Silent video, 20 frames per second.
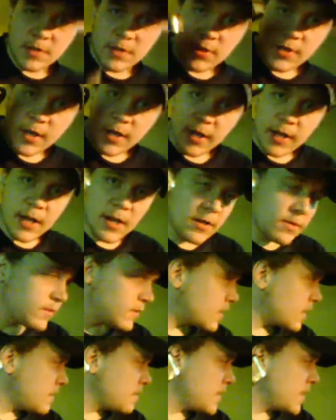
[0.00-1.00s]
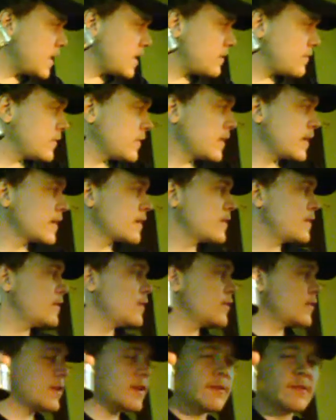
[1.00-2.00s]
Check it out. Not bad. If you like
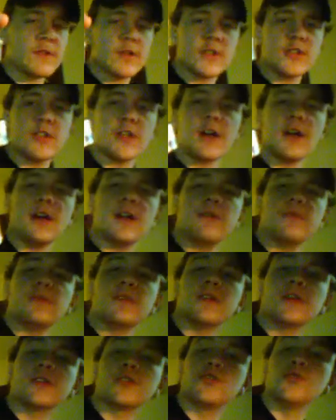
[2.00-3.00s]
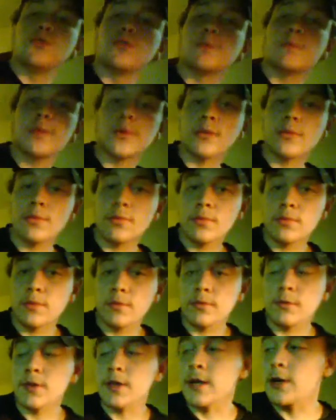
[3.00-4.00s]
Thunder, give it a shot. If you like juniper,
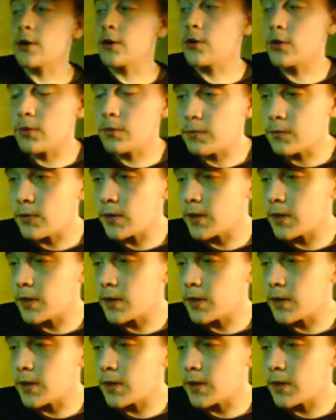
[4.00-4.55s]
if you like herb